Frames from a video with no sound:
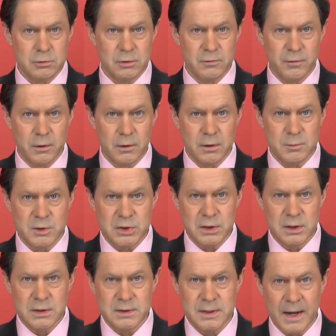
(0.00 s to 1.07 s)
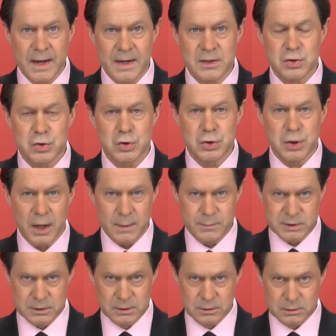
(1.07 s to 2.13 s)
refer to the machines as job
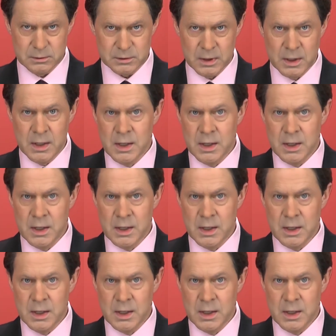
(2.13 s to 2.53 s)
stealers.